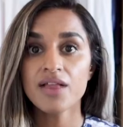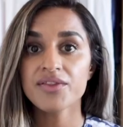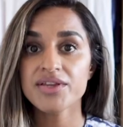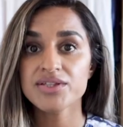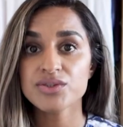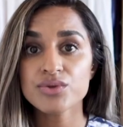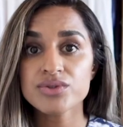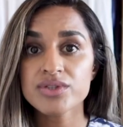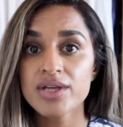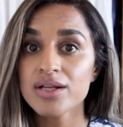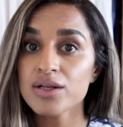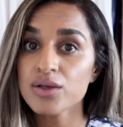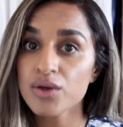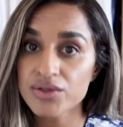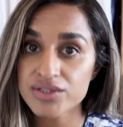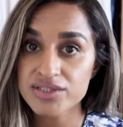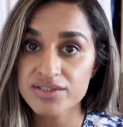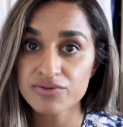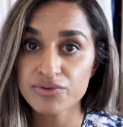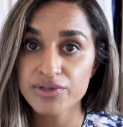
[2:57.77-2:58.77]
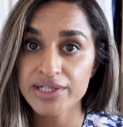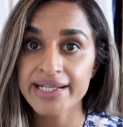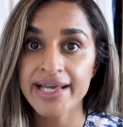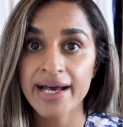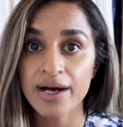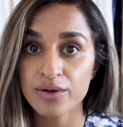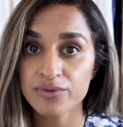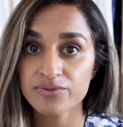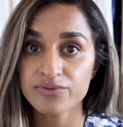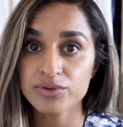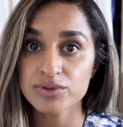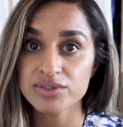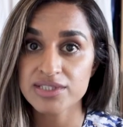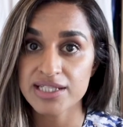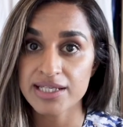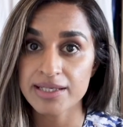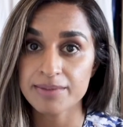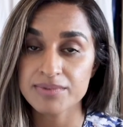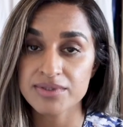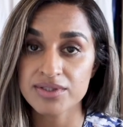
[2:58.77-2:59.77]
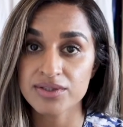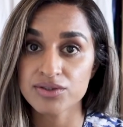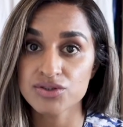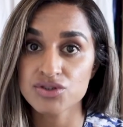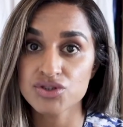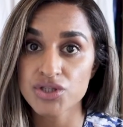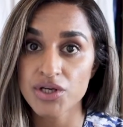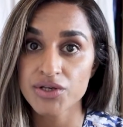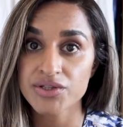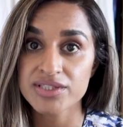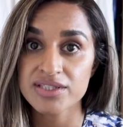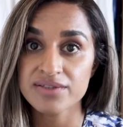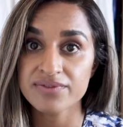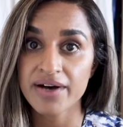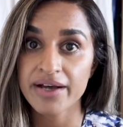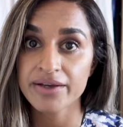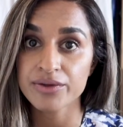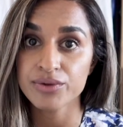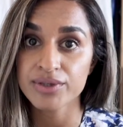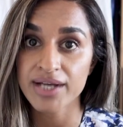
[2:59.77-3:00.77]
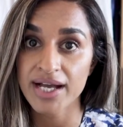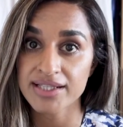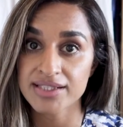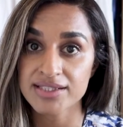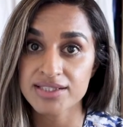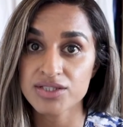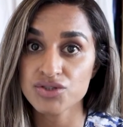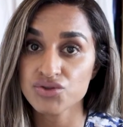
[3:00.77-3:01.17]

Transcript: There's also lots of really helpful tips on Joe's Cervical Cancer